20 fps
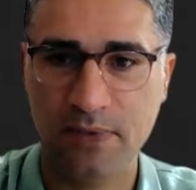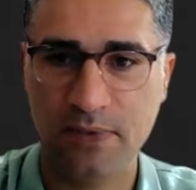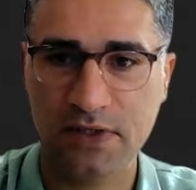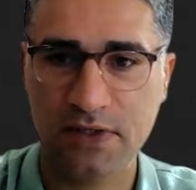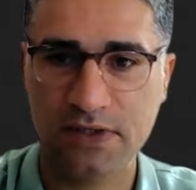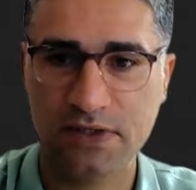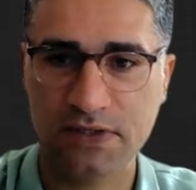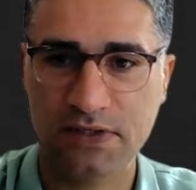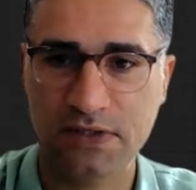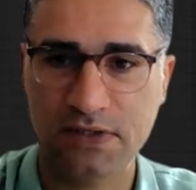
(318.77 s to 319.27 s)

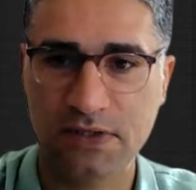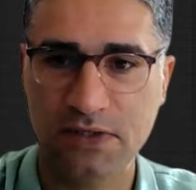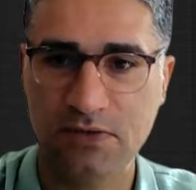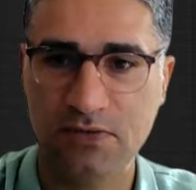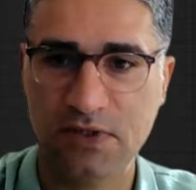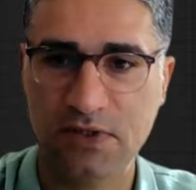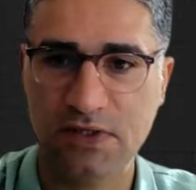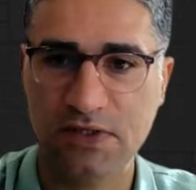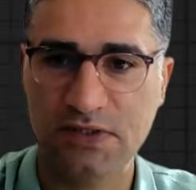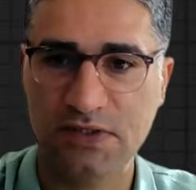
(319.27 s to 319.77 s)
But
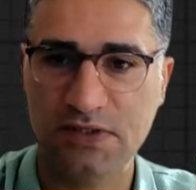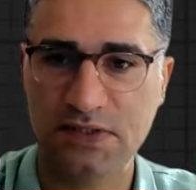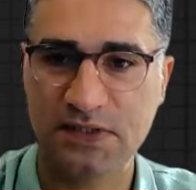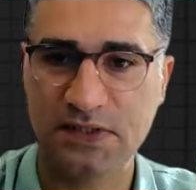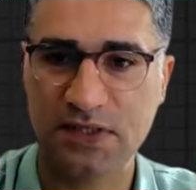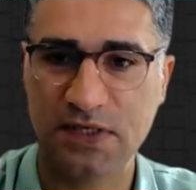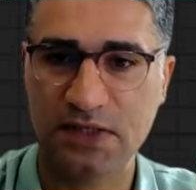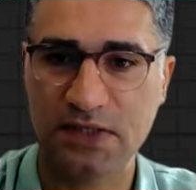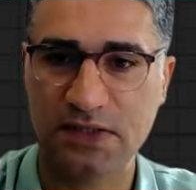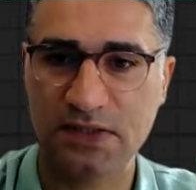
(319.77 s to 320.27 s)
you can
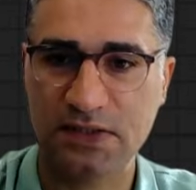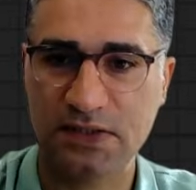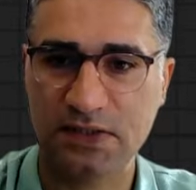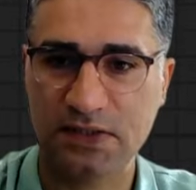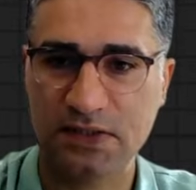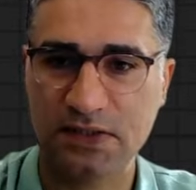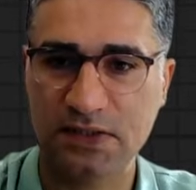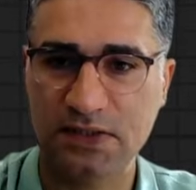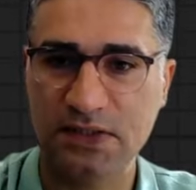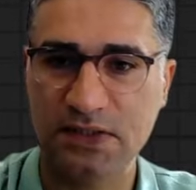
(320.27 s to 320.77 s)
see that
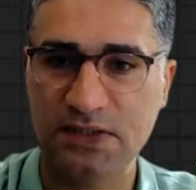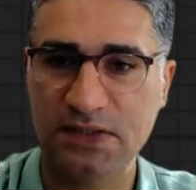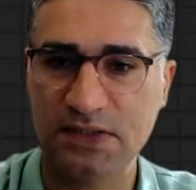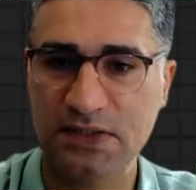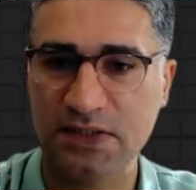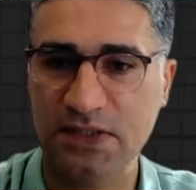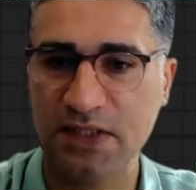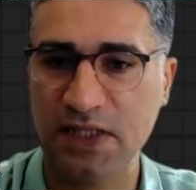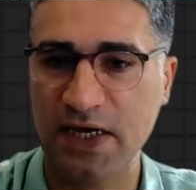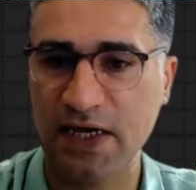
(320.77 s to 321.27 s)

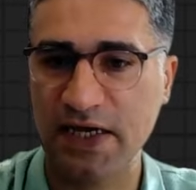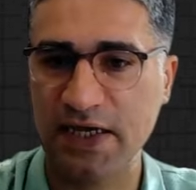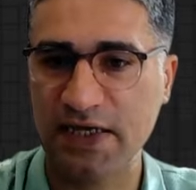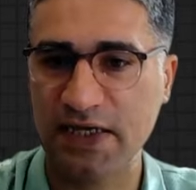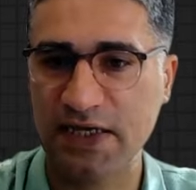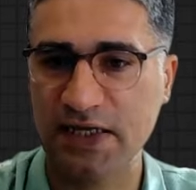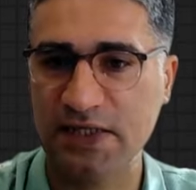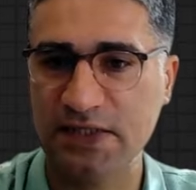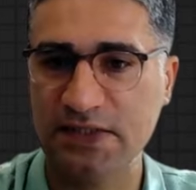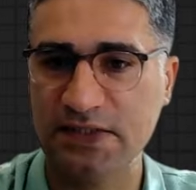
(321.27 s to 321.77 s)
still I
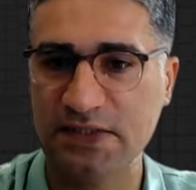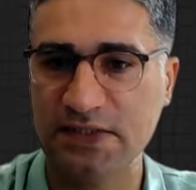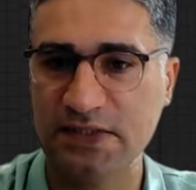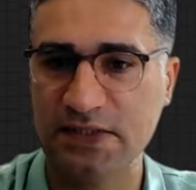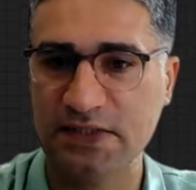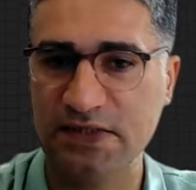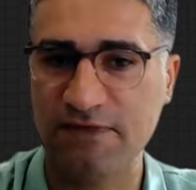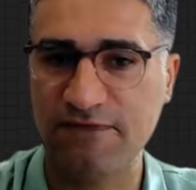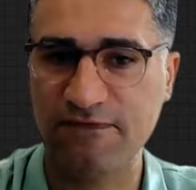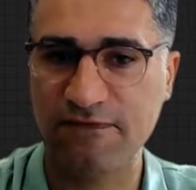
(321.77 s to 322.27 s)
can
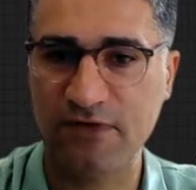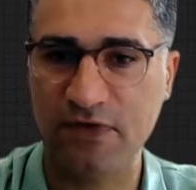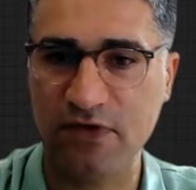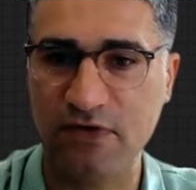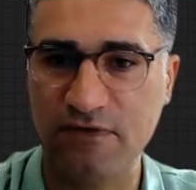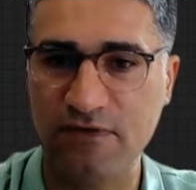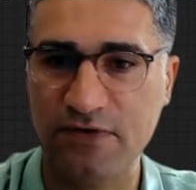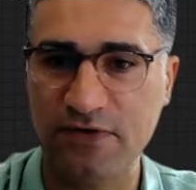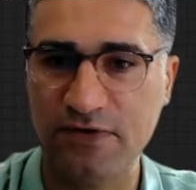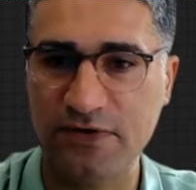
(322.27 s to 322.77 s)
see the
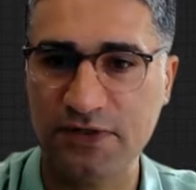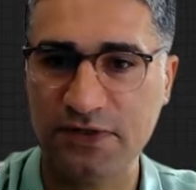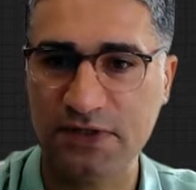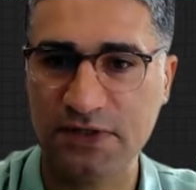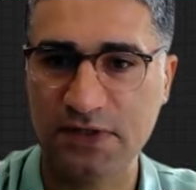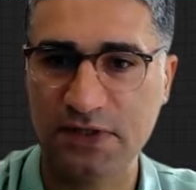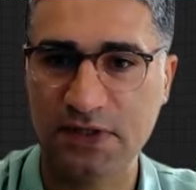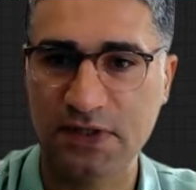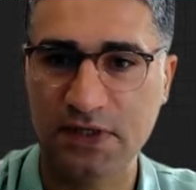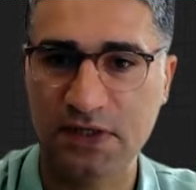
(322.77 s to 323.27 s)

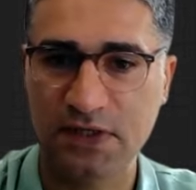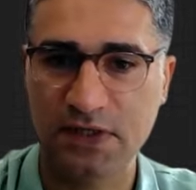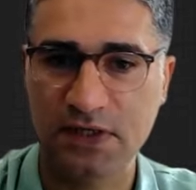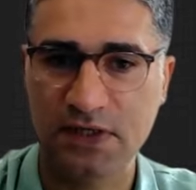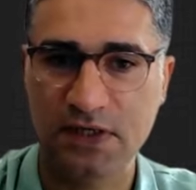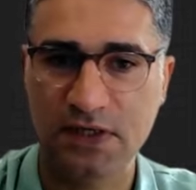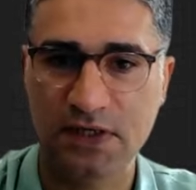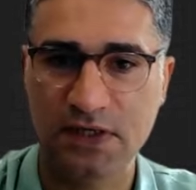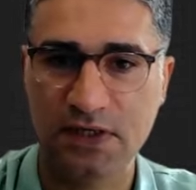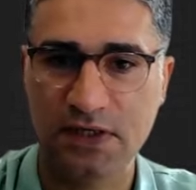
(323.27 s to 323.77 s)
flowers
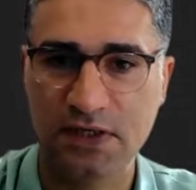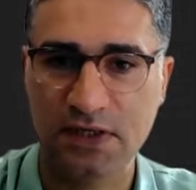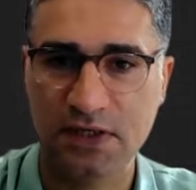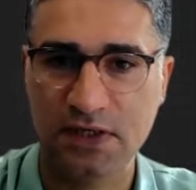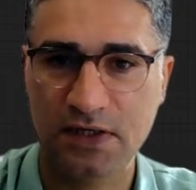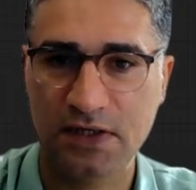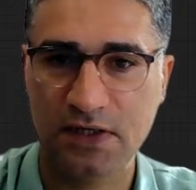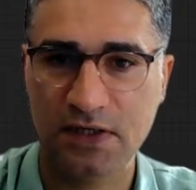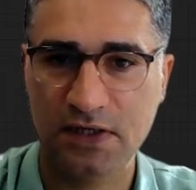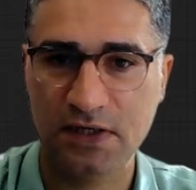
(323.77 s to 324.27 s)

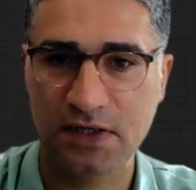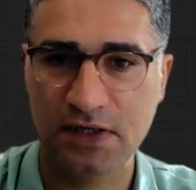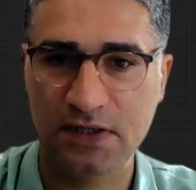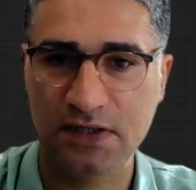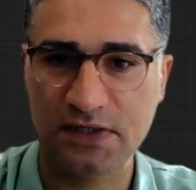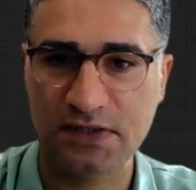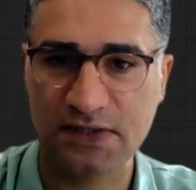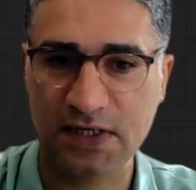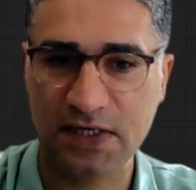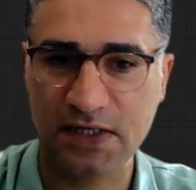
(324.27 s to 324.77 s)

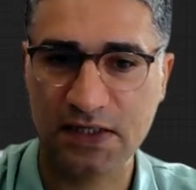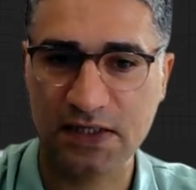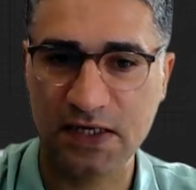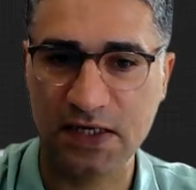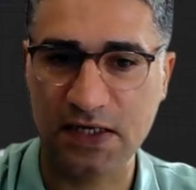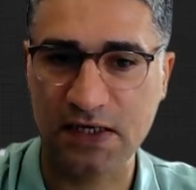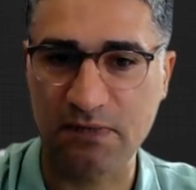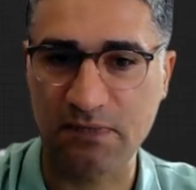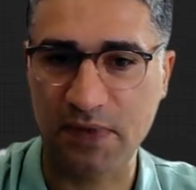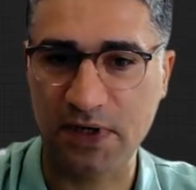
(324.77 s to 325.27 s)
inside
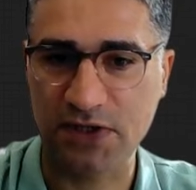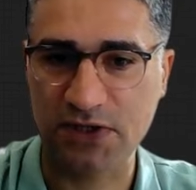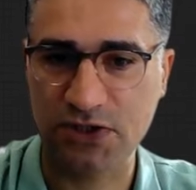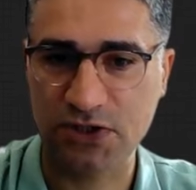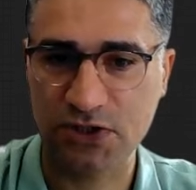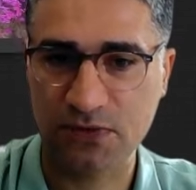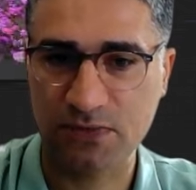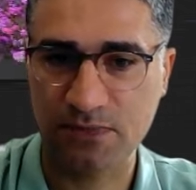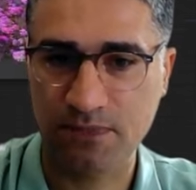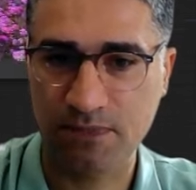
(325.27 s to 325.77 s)
the
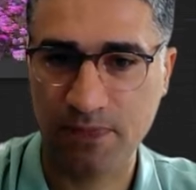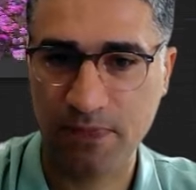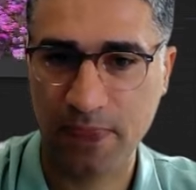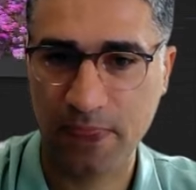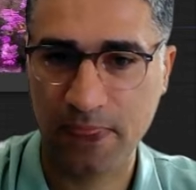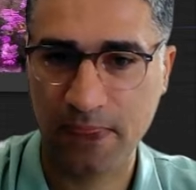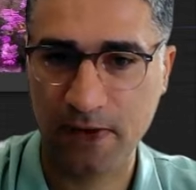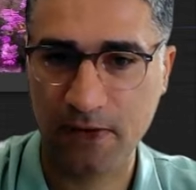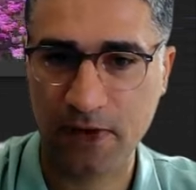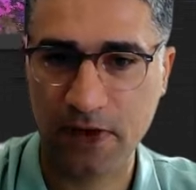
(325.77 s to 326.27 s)
image.
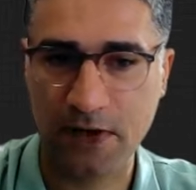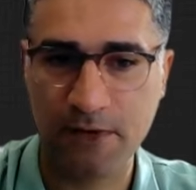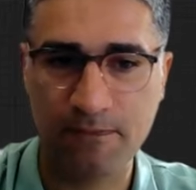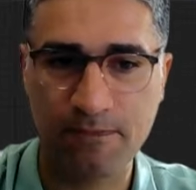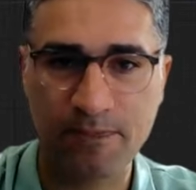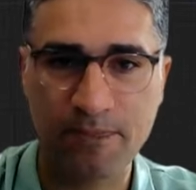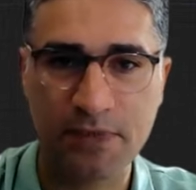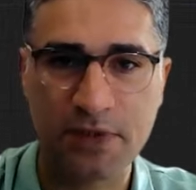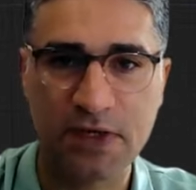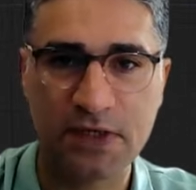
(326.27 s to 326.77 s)

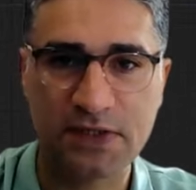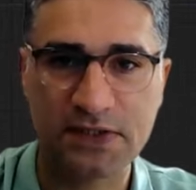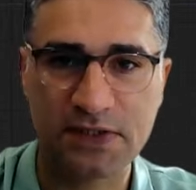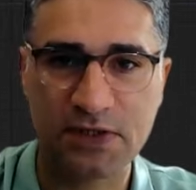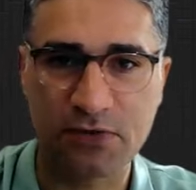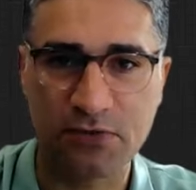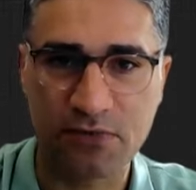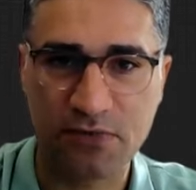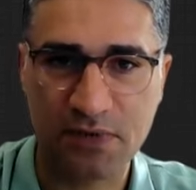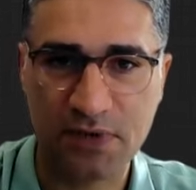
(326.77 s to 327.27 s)
Okay,
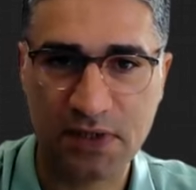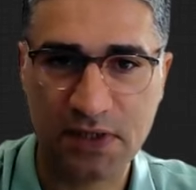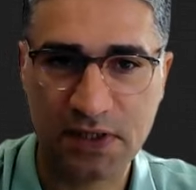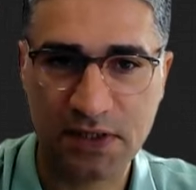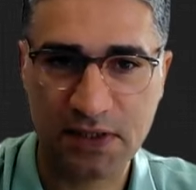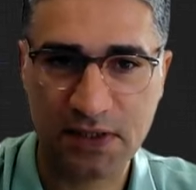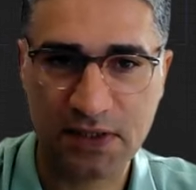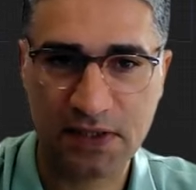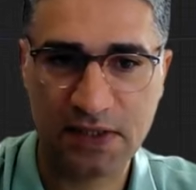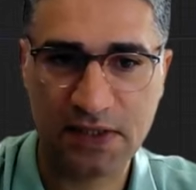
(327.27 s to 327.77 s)
so
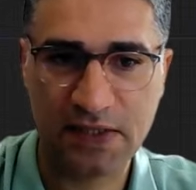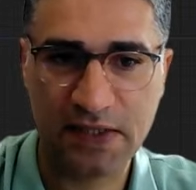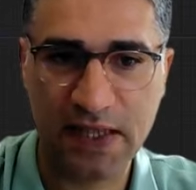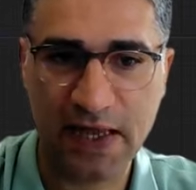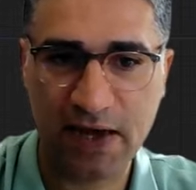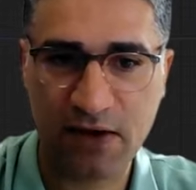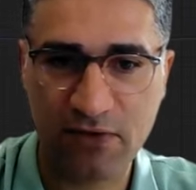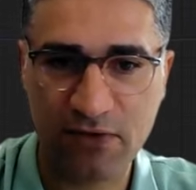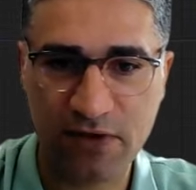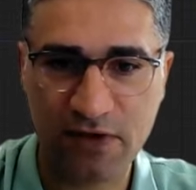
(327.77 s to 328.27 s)

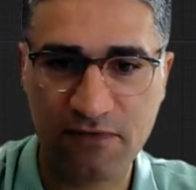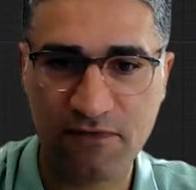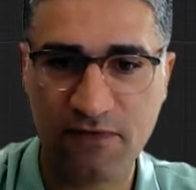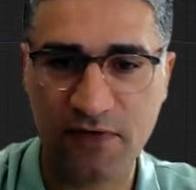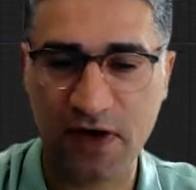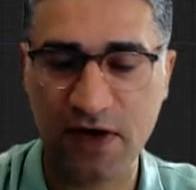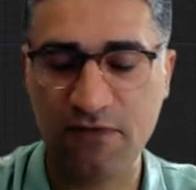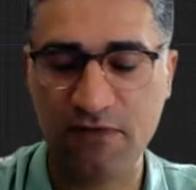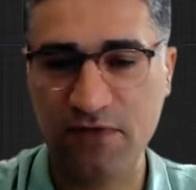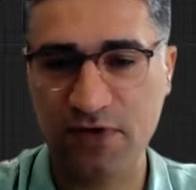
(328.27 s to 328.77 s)
now
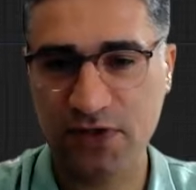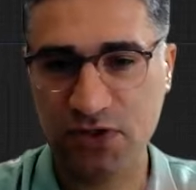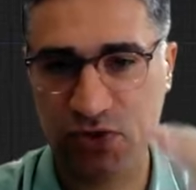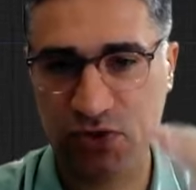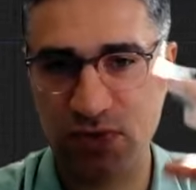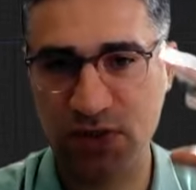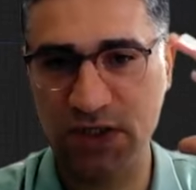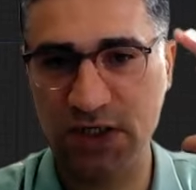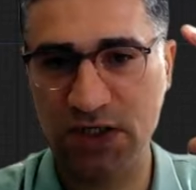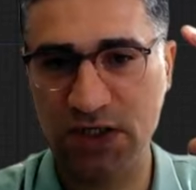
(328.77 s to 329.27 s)
if I want
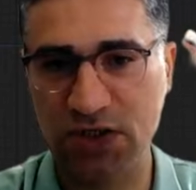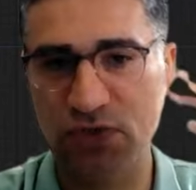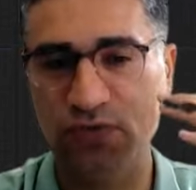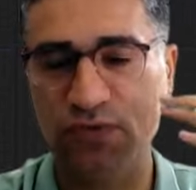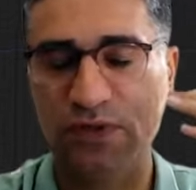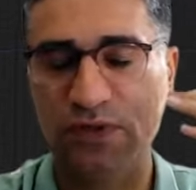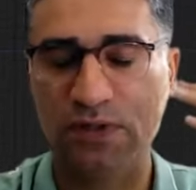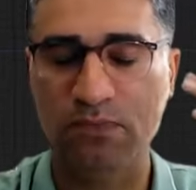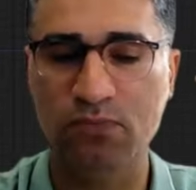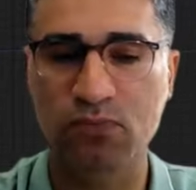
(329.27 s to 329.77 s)
to
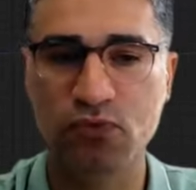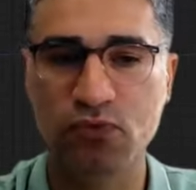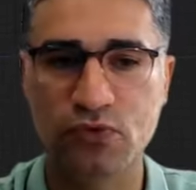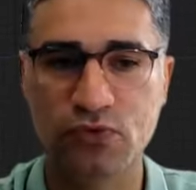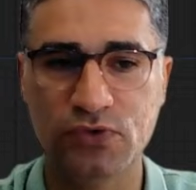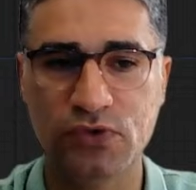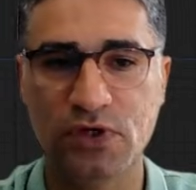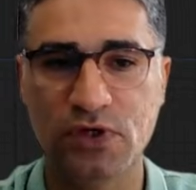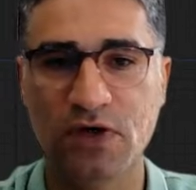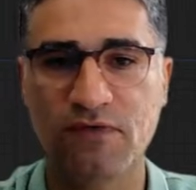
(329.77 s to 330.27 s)
ignore the
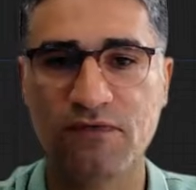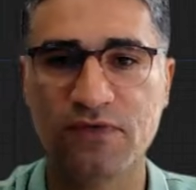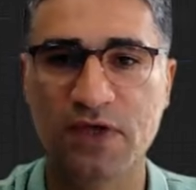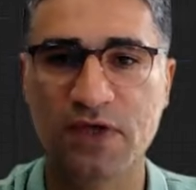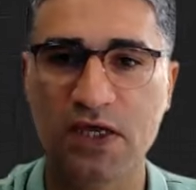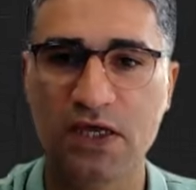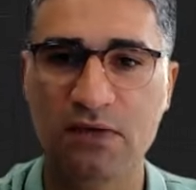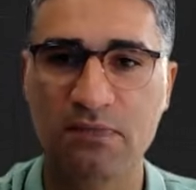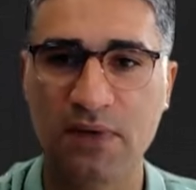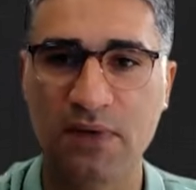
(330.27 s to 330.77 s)
mood of
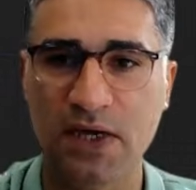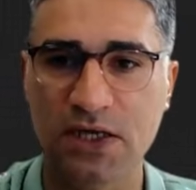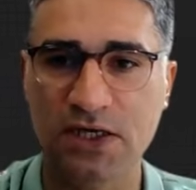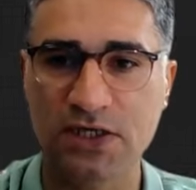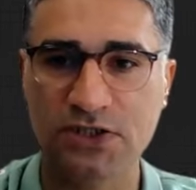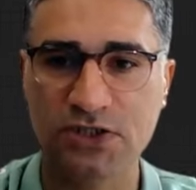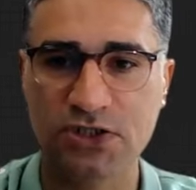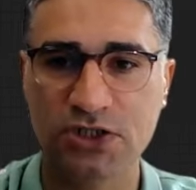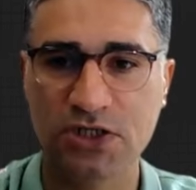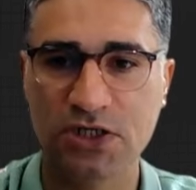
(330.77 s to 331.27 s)
the
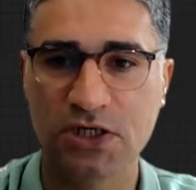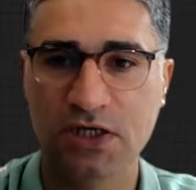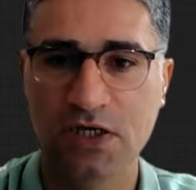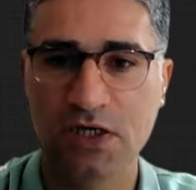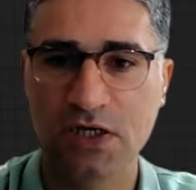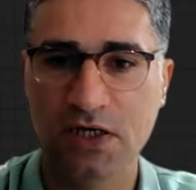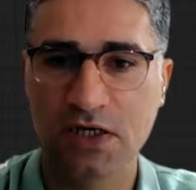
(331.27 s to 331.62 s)
image,